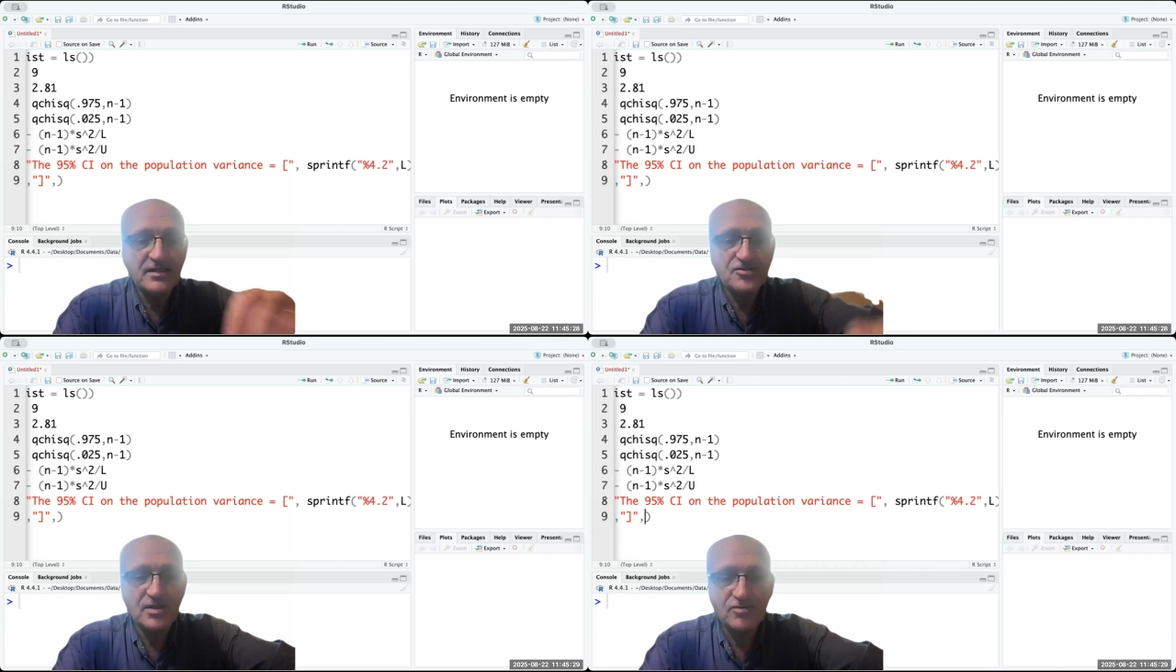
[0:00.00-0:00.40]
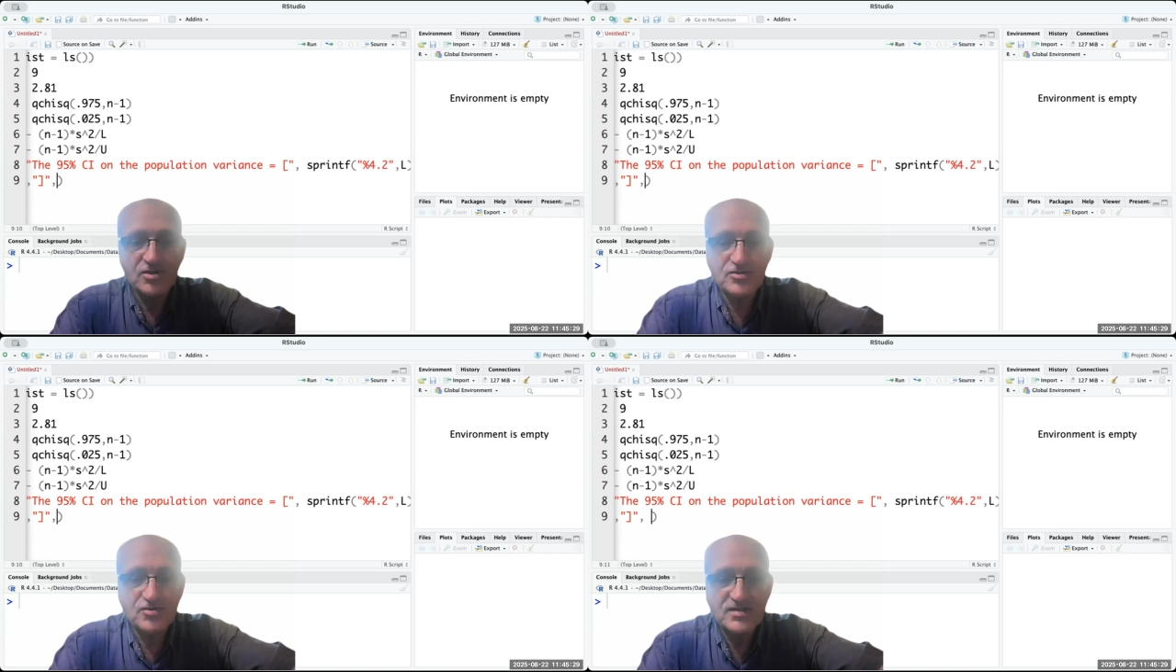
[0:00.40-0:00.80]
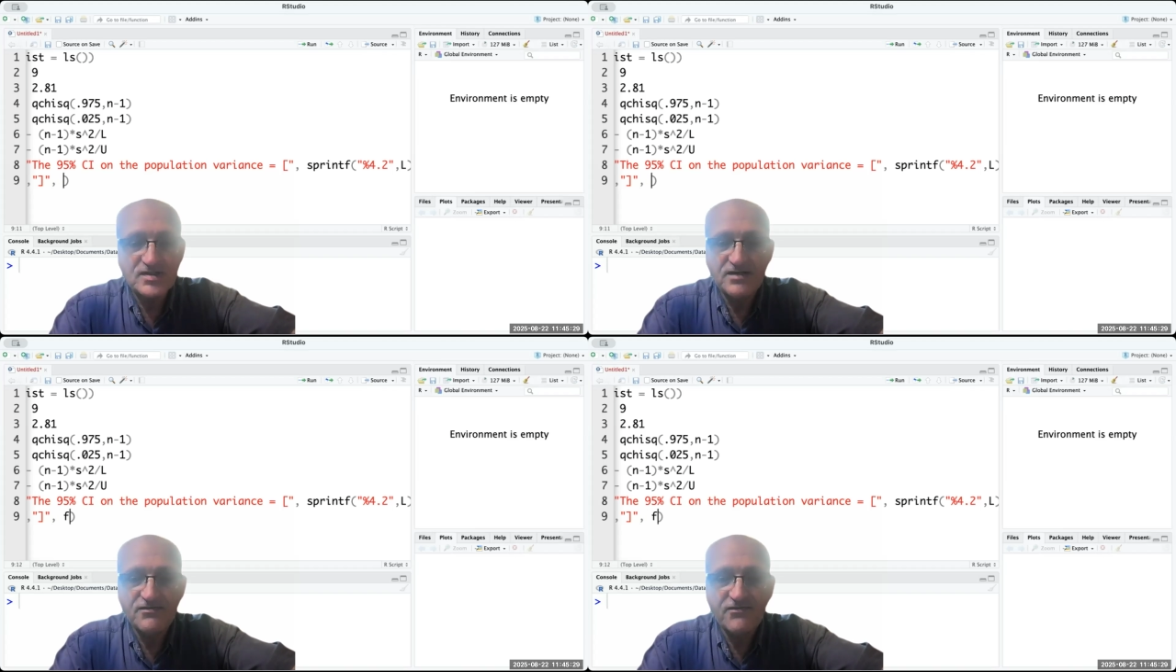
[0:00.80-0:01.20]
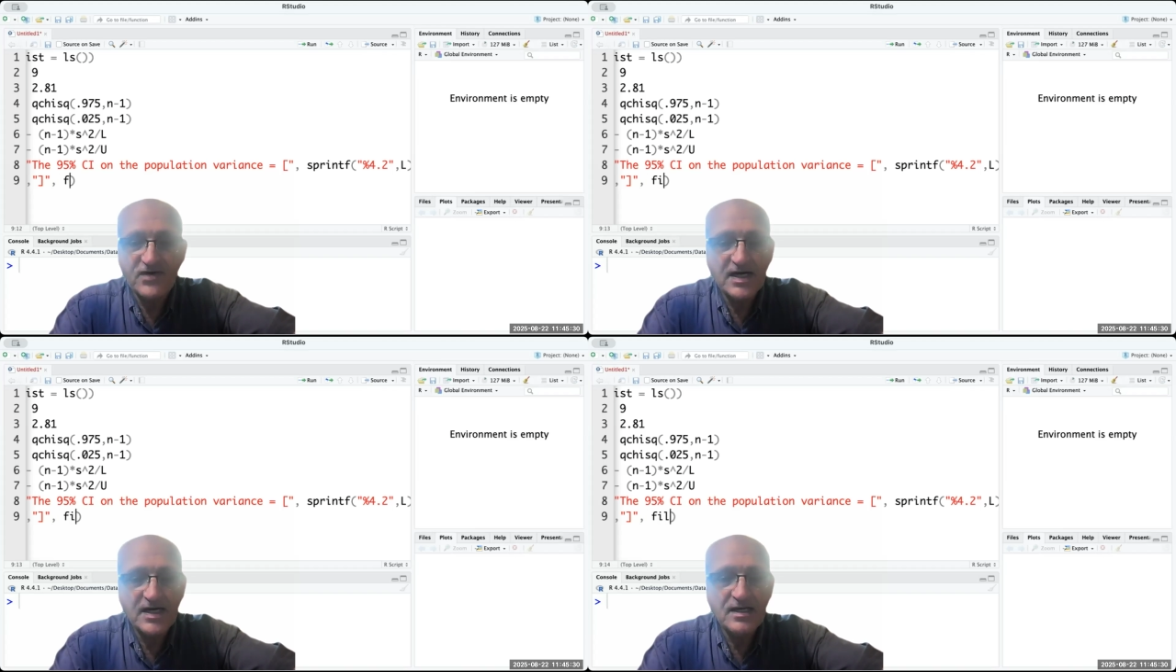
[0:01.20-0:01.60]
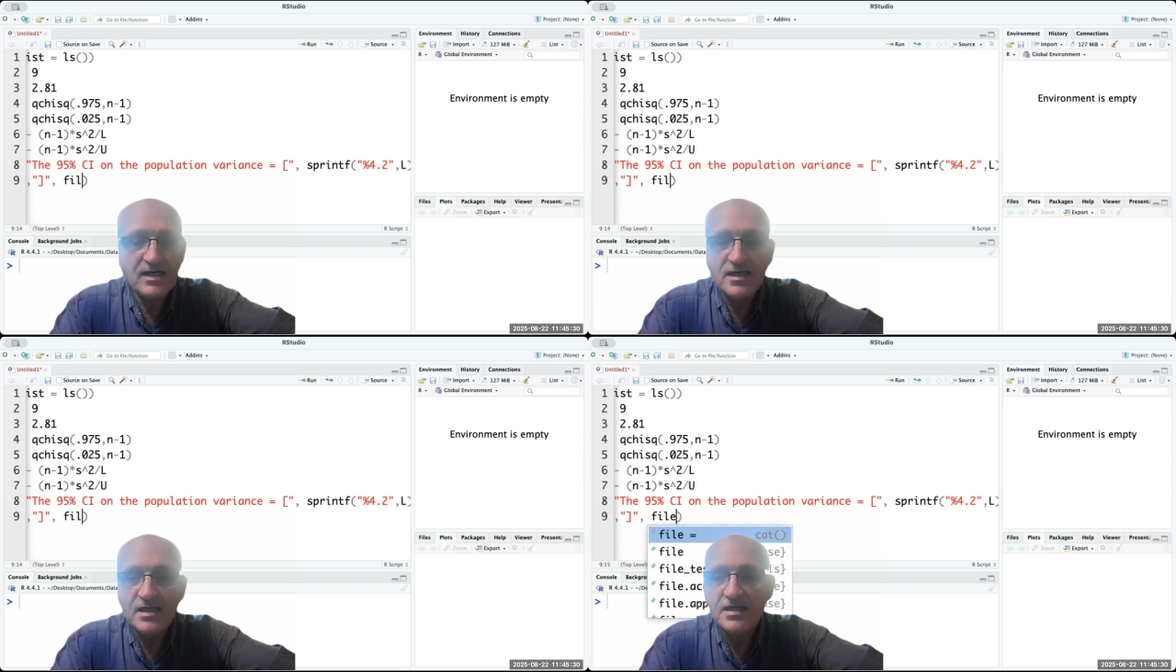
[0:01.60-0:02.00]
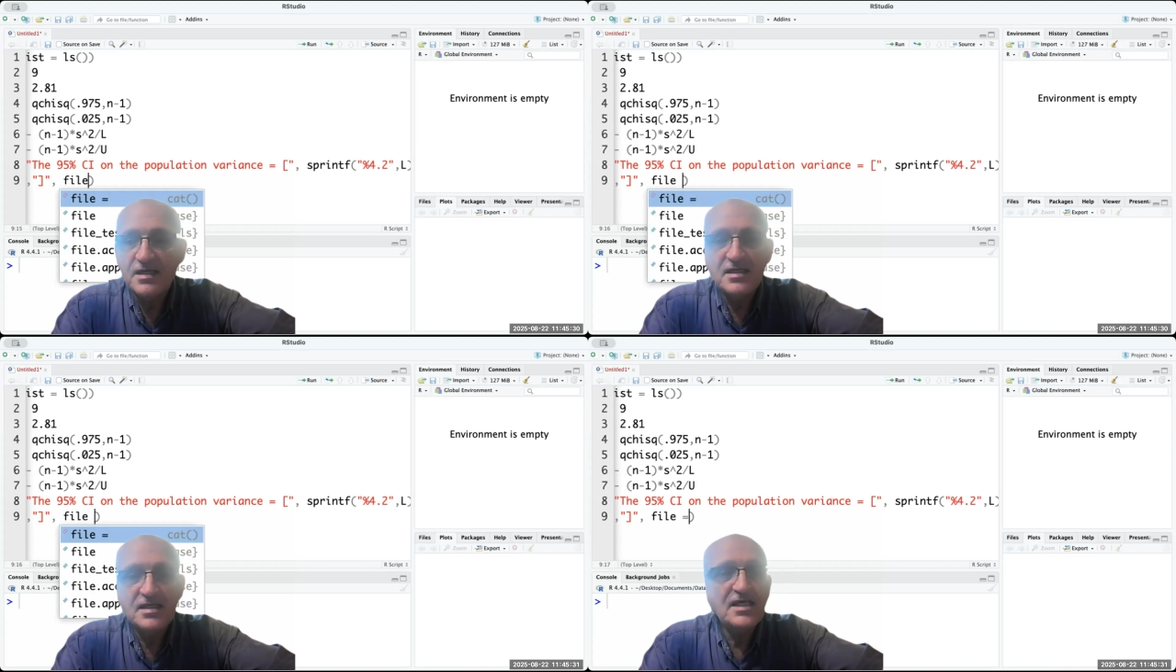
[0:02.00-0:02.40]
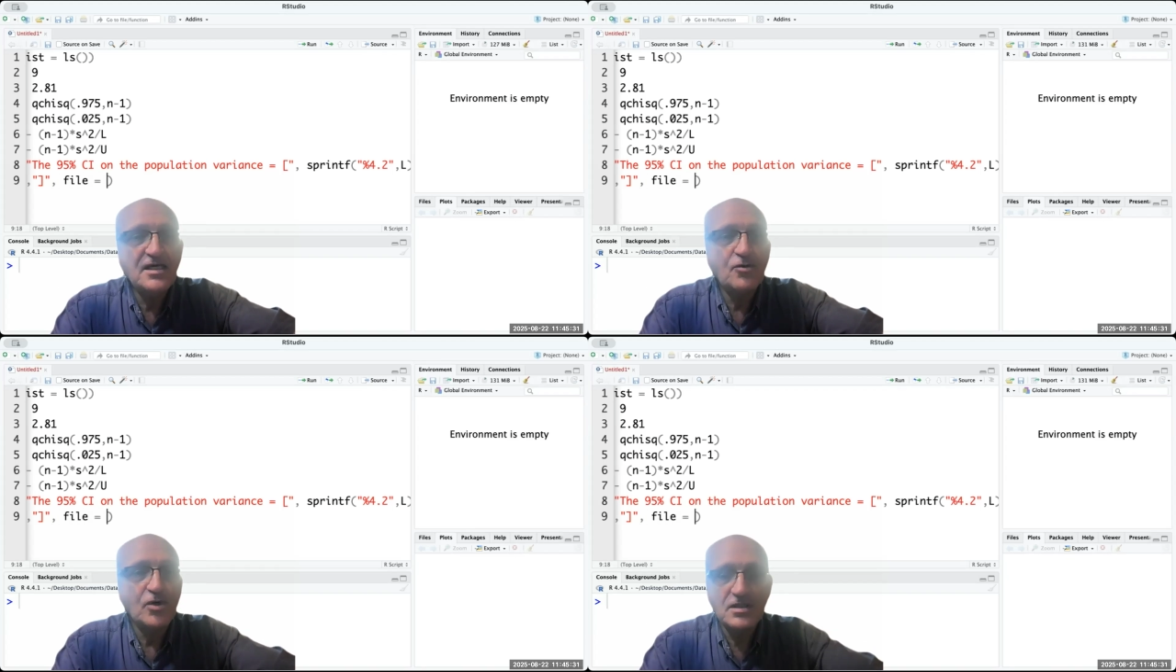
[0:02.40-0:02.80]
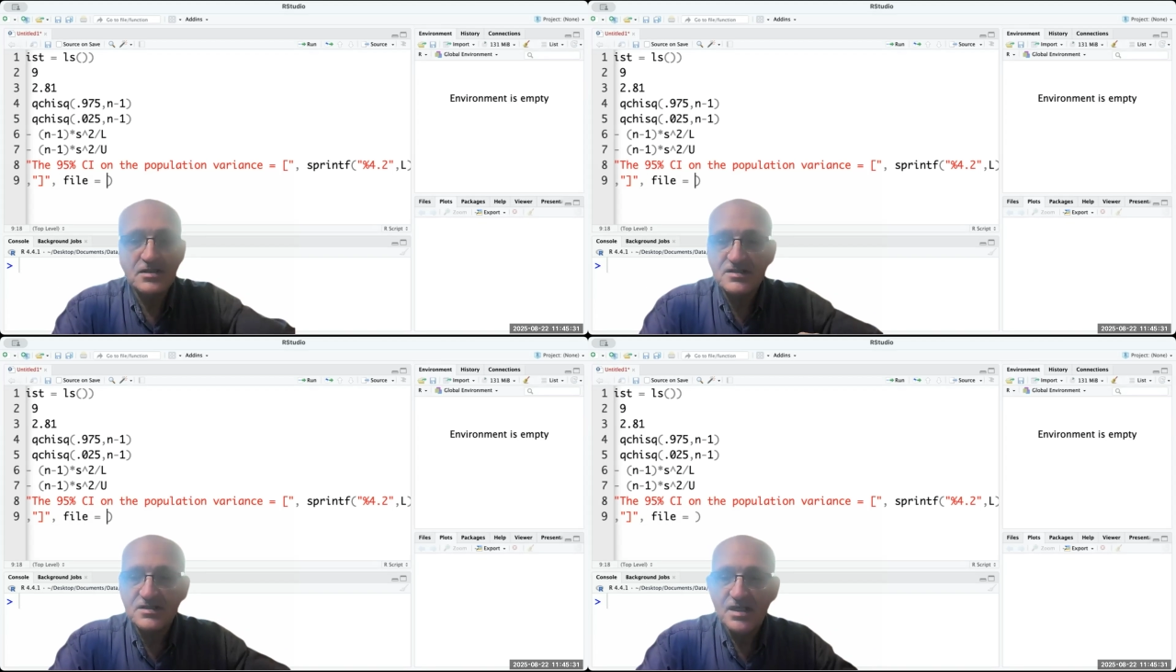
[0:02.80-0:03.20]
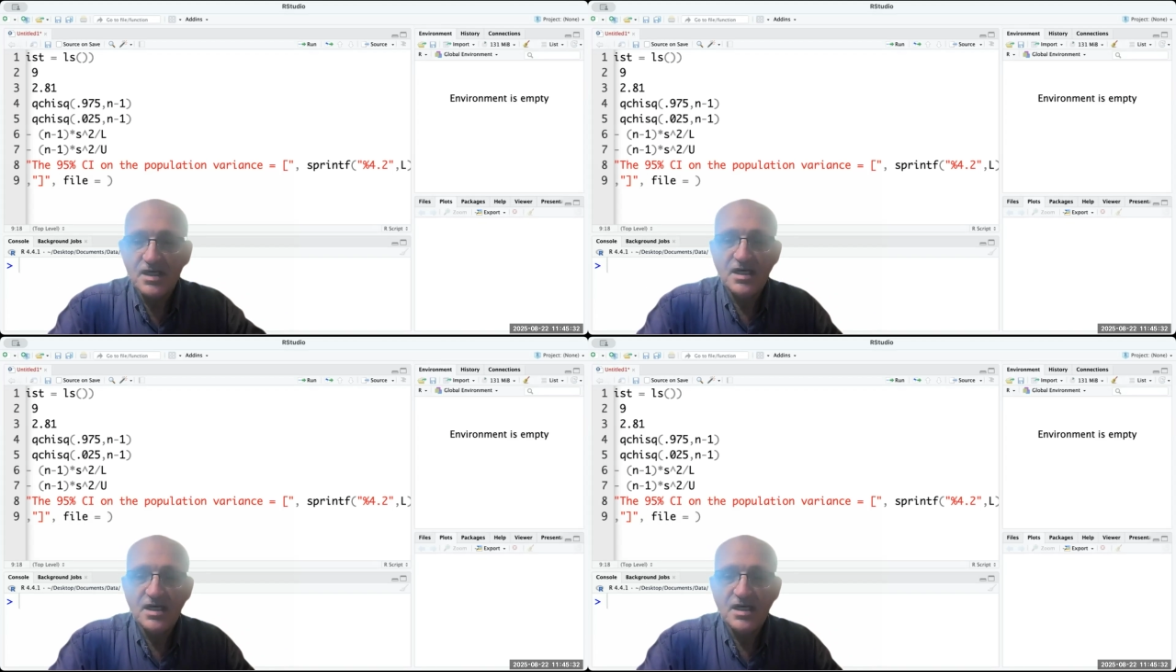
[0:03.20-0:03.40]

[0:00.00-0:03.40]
So I'm going to say file equals,